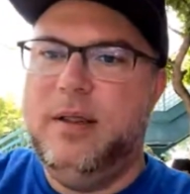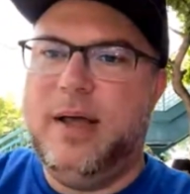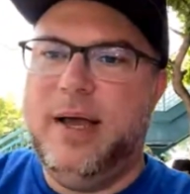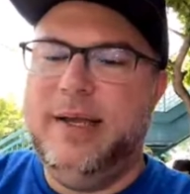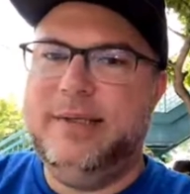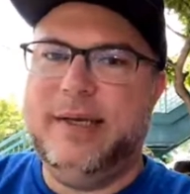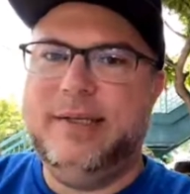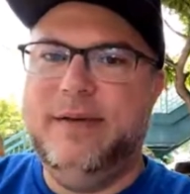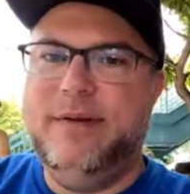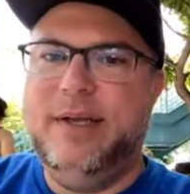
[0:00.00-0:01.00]
lines,
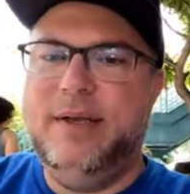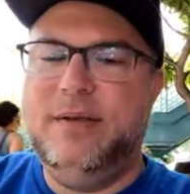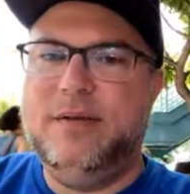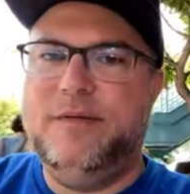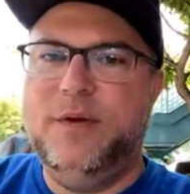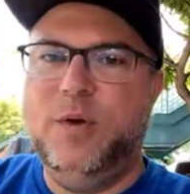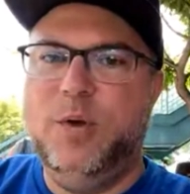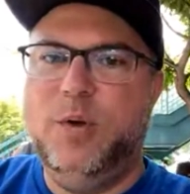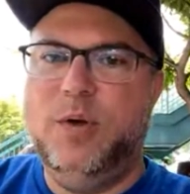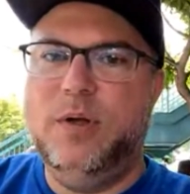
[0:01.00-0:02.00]
activities,
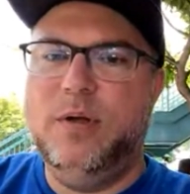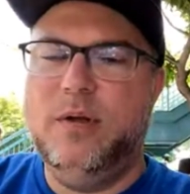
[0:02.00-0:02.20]
food.